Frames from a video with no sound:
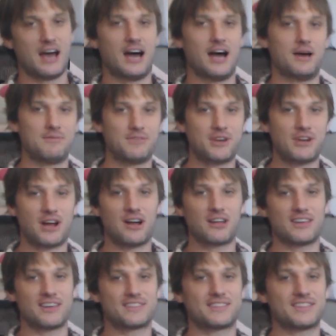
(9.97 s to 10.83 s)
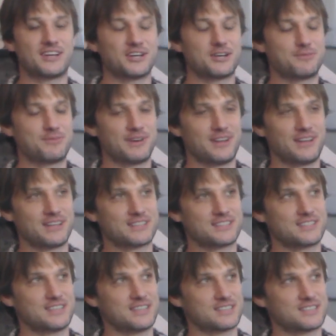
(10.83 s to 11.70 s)
I'll get there, but
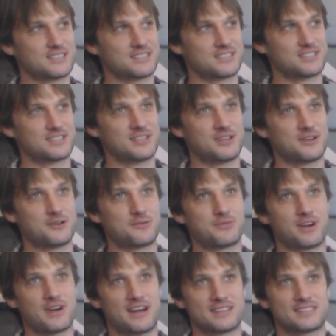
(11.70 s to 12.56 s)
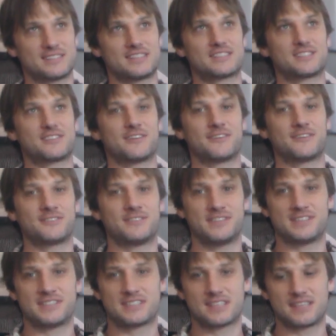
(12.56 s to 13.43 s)
it's a slow process to
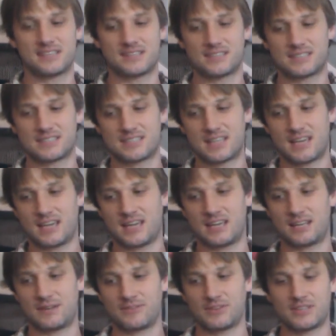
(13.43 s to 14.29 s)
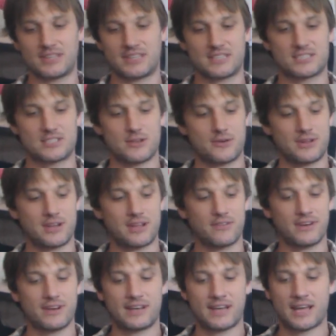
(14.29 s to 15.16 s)
learn these skills, and I'm really slow at
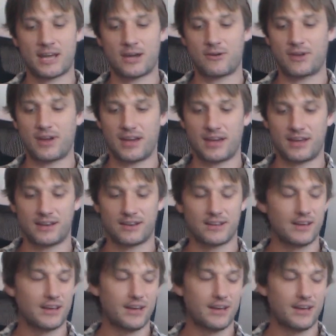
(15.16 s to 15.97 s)
it right now. And